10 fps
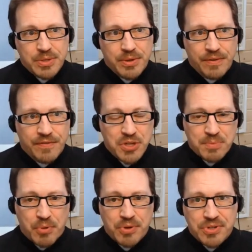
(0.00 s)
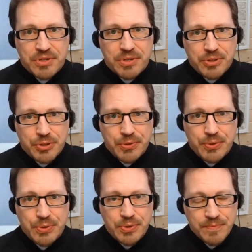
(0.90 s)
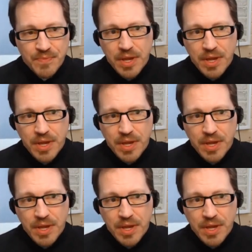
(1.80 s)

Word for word: to have dispersed to